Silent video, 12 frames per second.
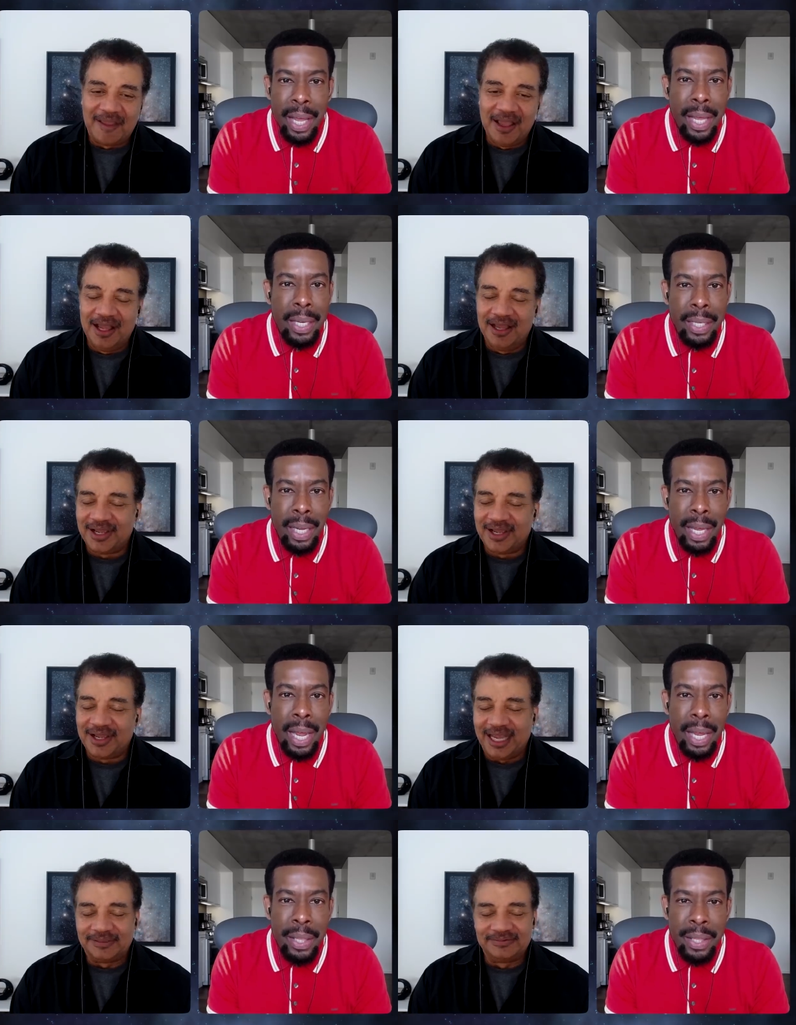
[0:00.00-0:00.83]
Speaker 1: And,
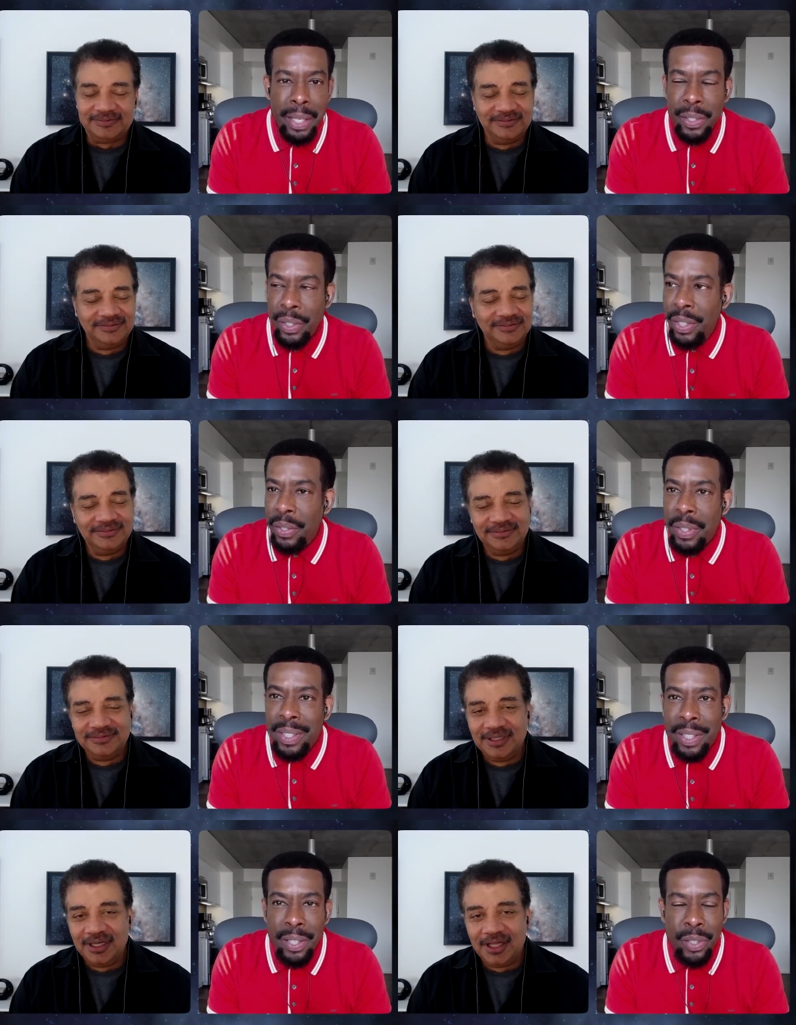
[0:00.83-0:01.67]
okay. and this just
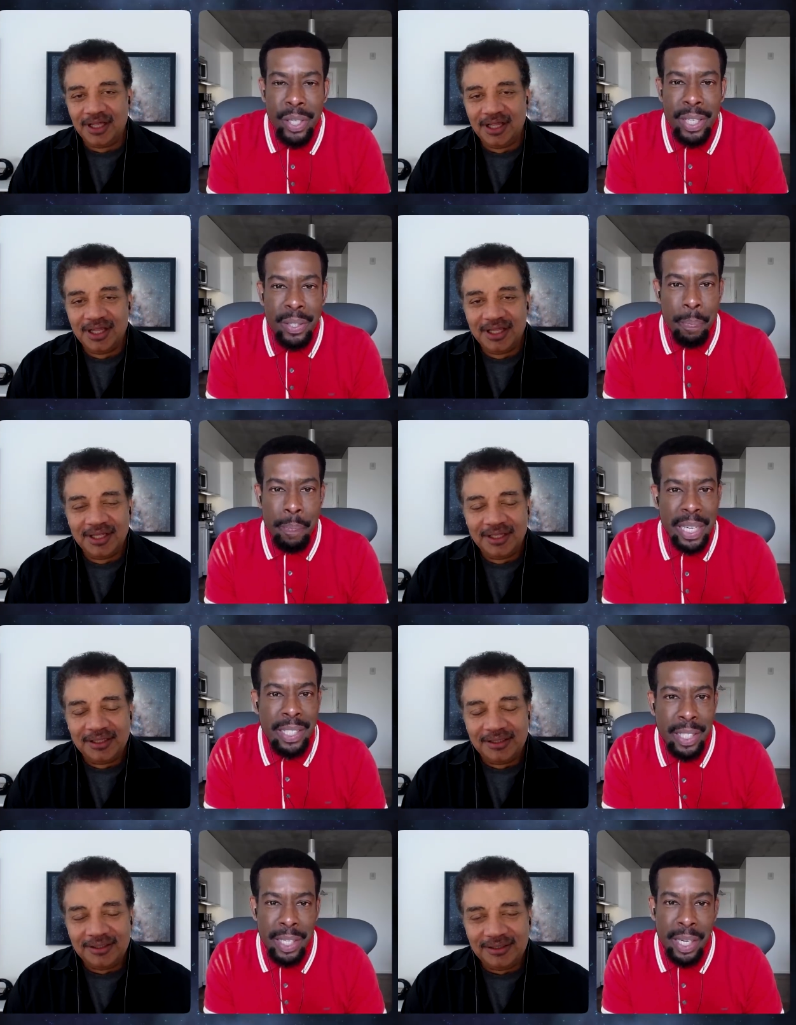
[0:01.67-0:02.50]
this just
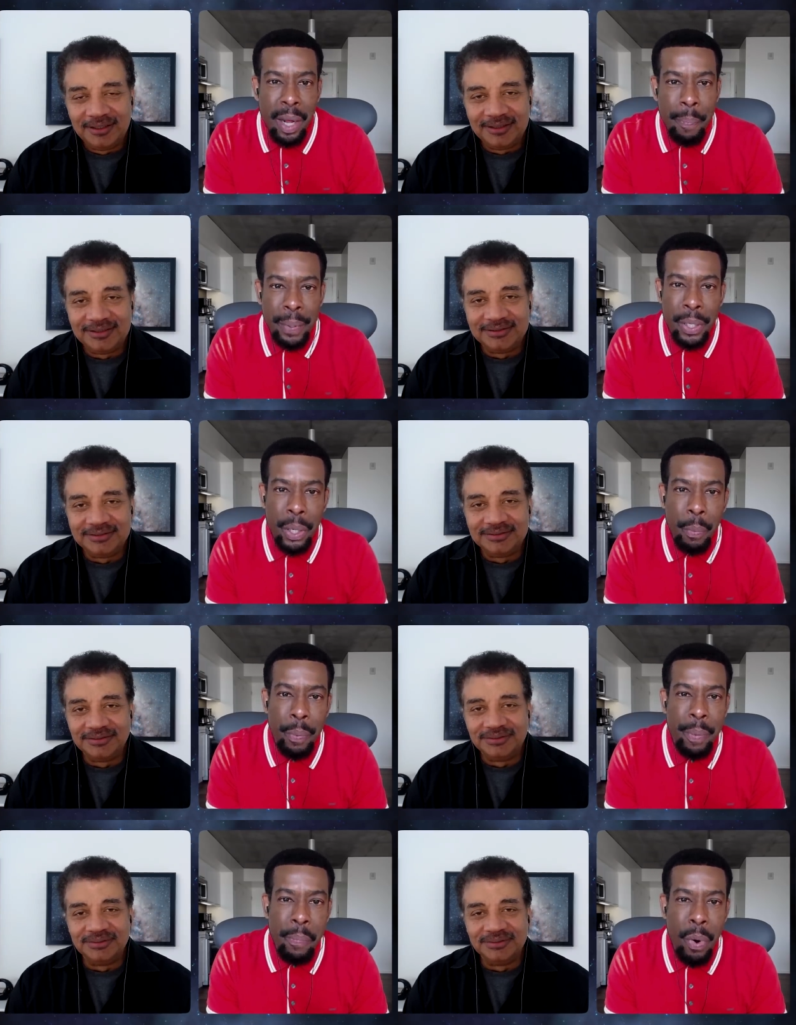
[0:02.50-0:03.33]
mixes it up a little
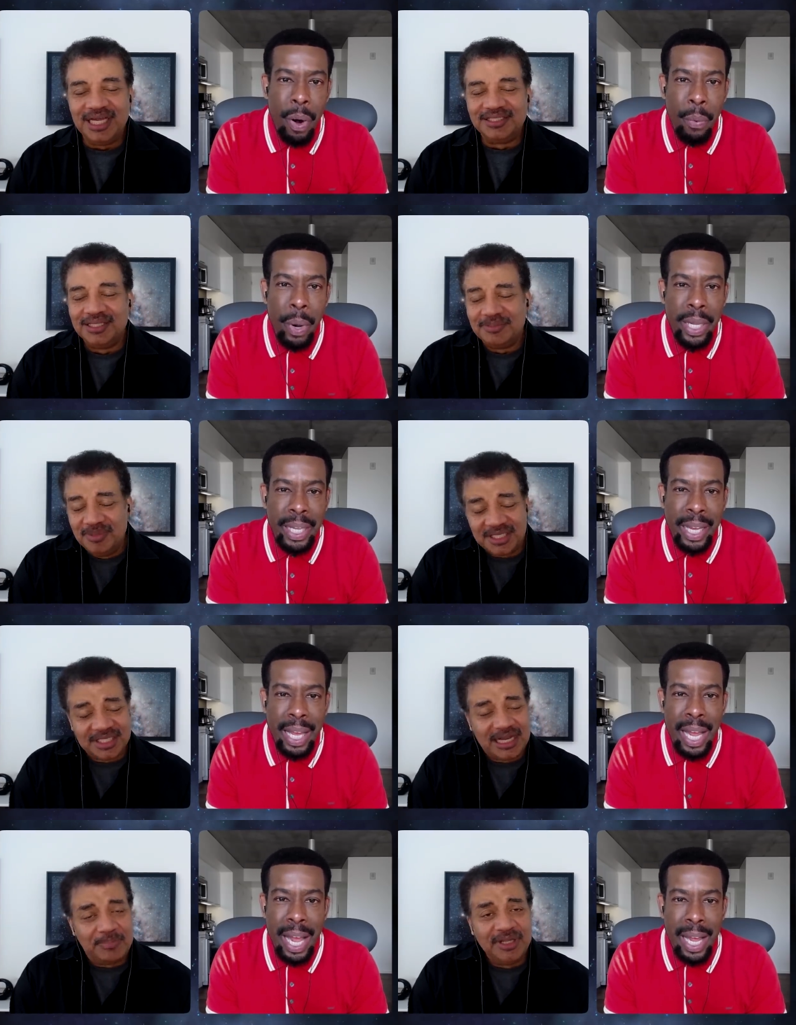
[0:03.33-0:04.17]
bit more. What do
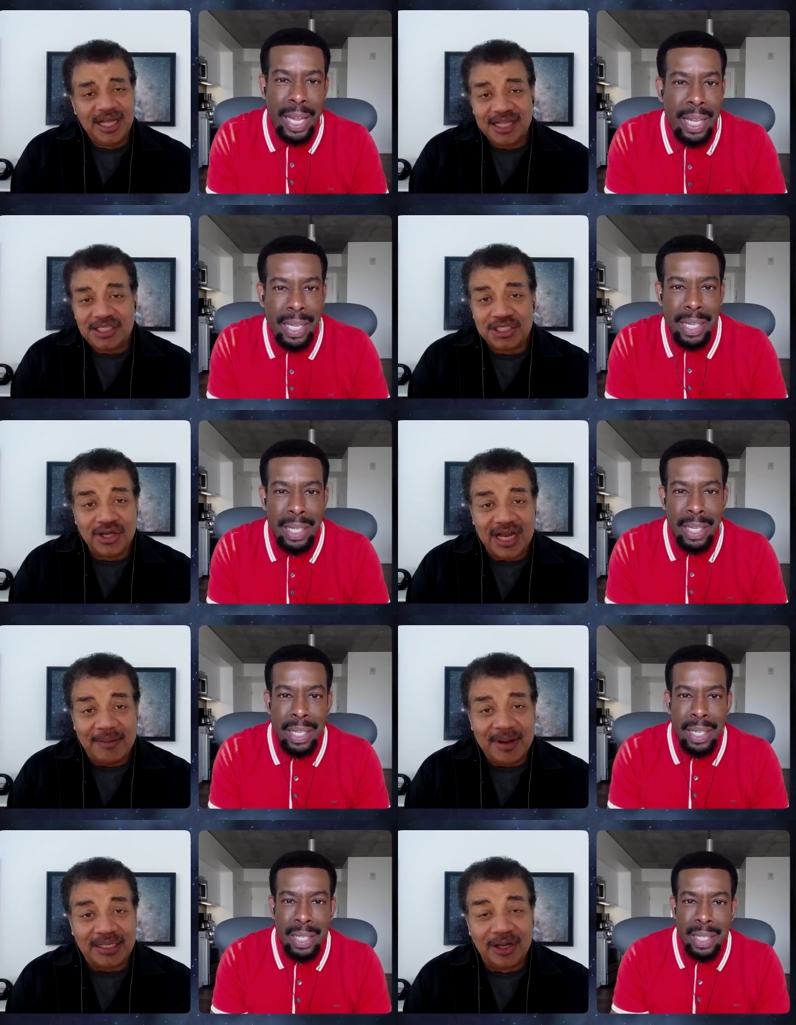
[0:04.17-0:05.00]
you got? Up, well, let you know
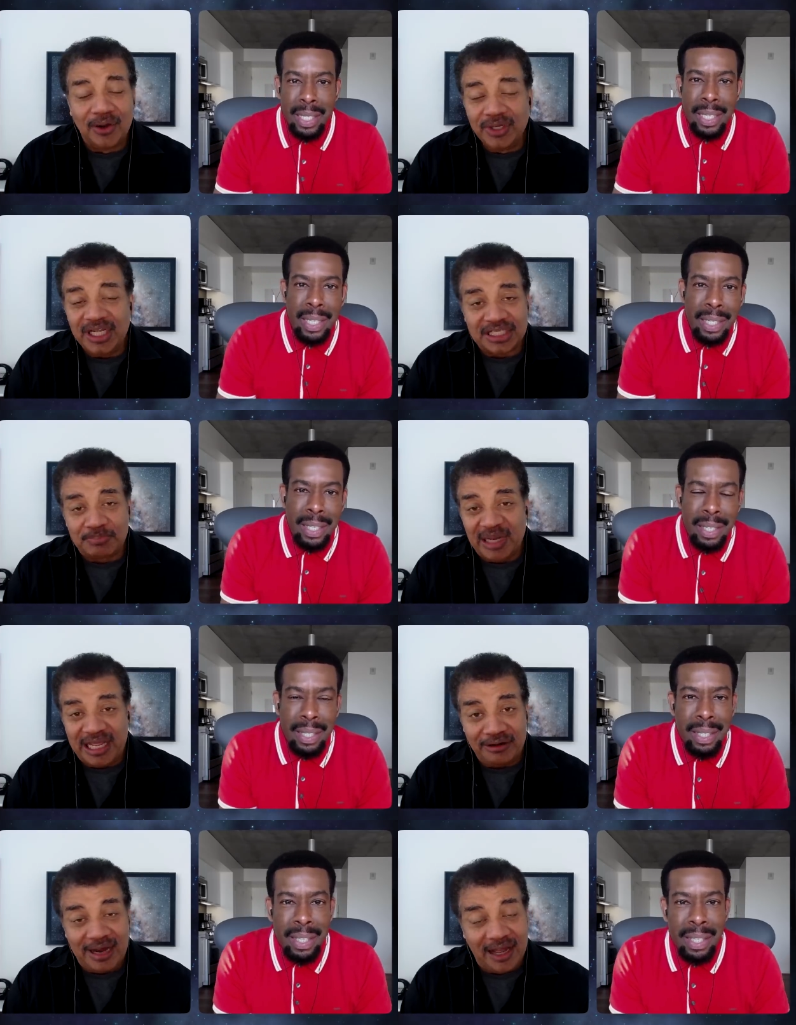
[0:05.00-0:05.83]
I'm not the only
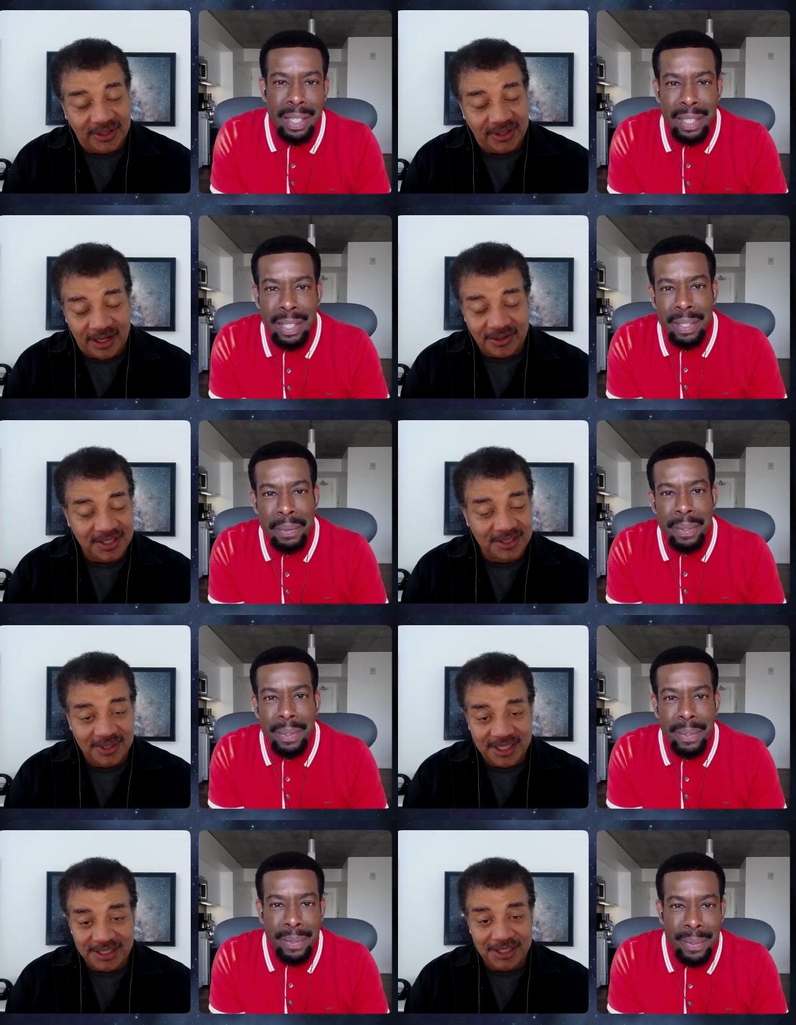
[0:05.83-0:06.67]
explainer out there.
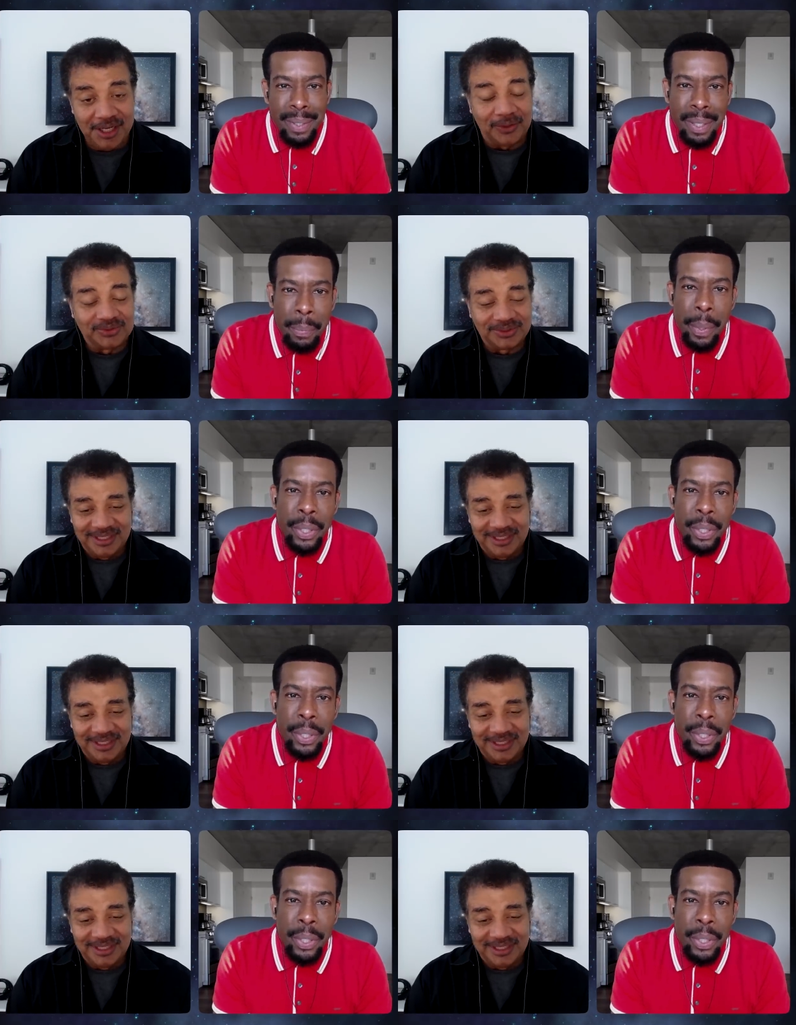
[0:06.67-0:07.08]
Just letting you know.